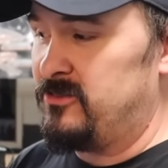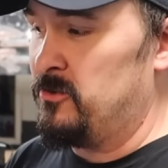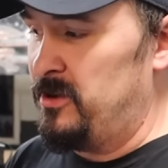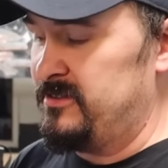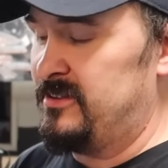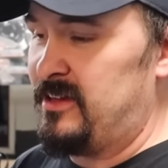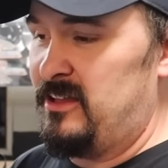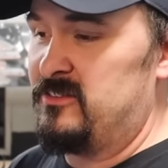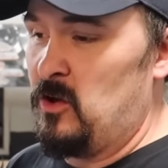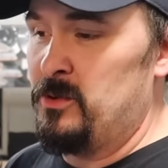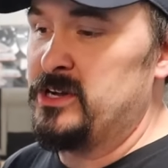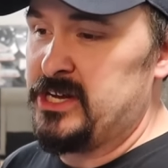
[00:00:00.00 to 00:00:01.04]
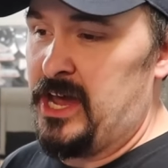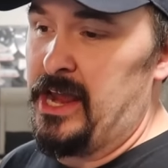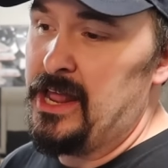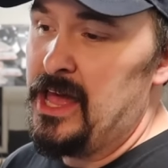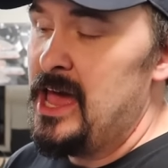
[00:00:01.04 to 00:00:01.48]
the reason it's getting so much
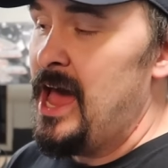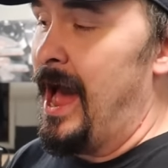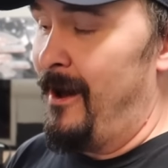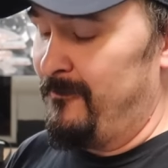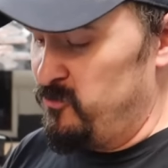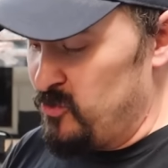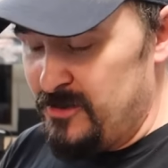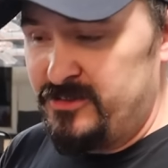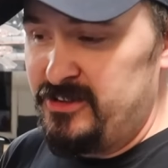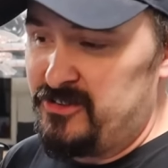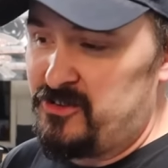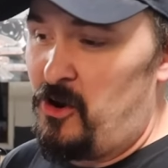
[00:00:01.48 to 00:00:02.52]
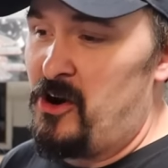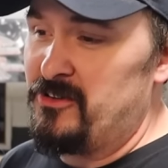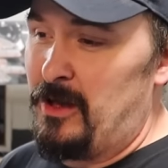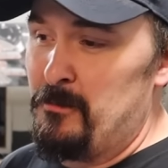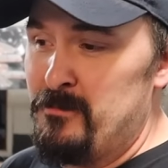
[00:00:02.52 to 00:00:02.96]
hate. I've driven these
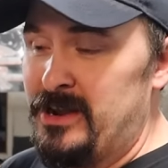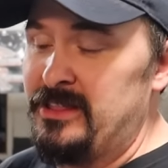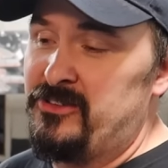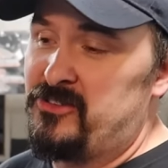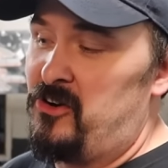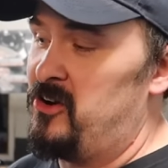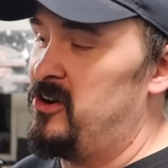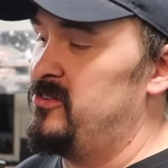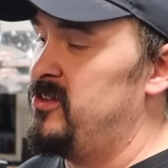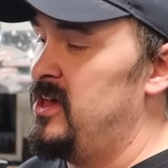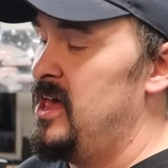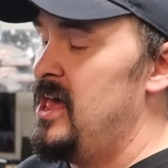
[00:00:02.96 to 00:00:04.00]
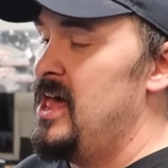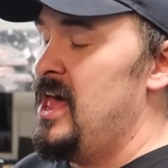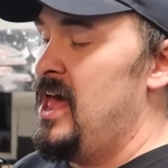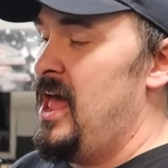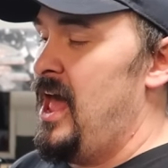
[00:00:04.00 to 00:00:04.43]
cars, I've been in these cars,
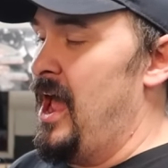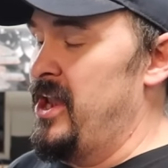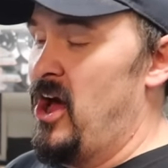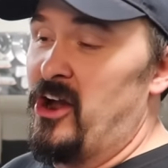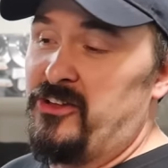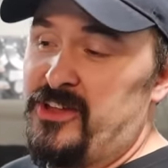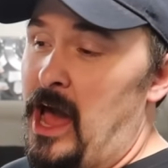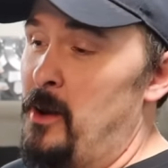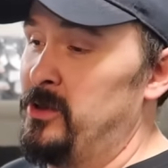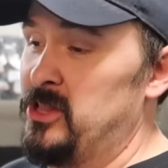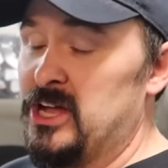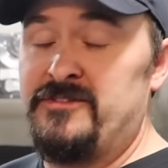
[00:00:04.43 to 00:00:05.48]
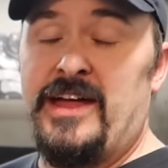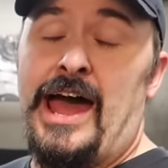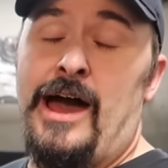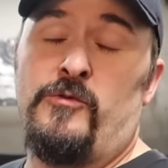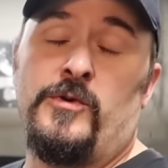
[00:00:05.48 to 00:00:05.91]
and honestly, I would love to
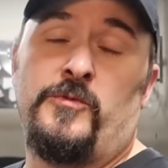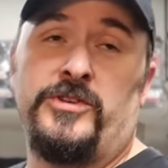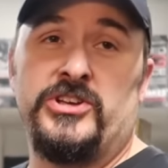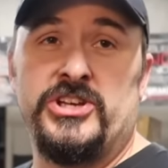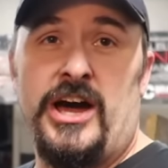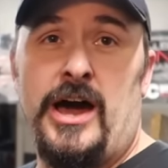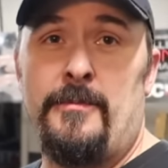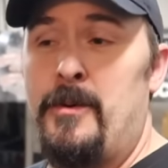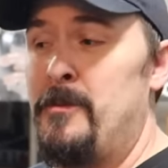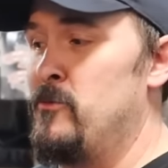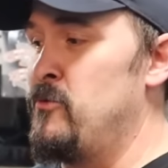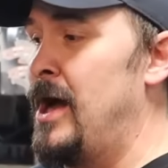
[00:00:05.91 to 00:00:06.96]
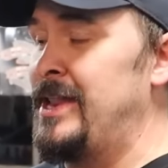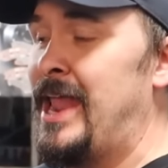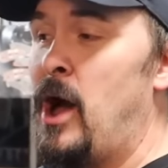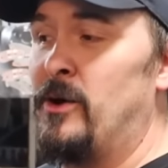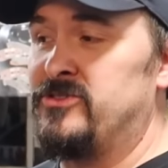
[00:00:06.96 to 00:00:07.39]
have one for the shop, but right
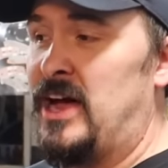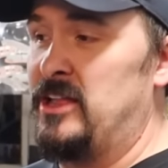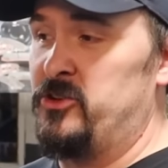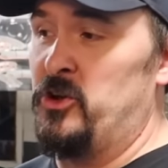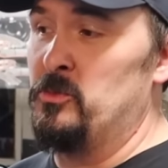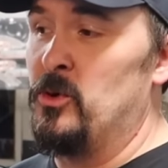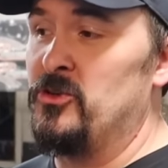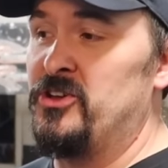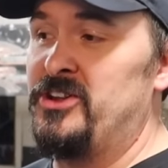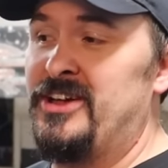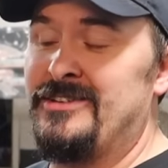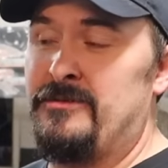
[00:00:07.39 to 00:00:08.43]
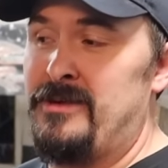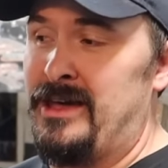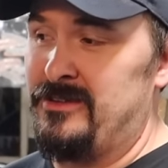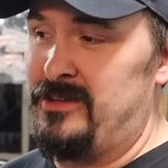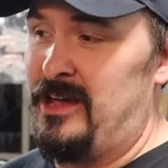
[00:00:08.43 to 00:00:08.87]
now it's not tunable, so it doesn't
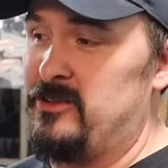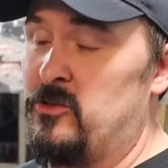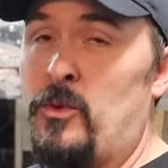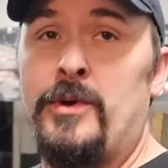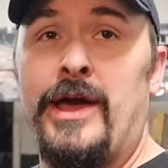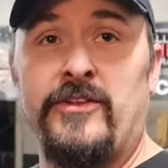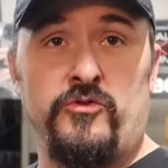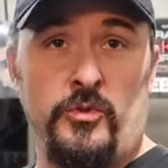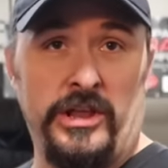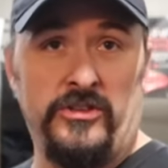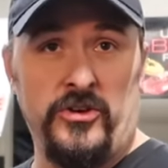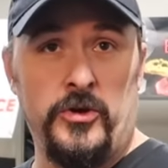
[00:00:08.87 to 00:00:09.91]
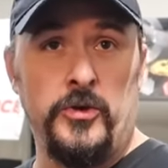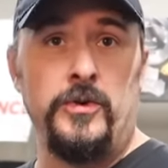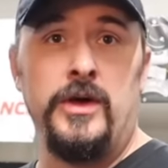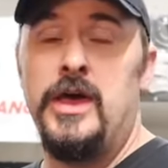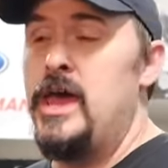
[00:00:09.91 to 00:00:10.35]
make sense. That's why we got the 22,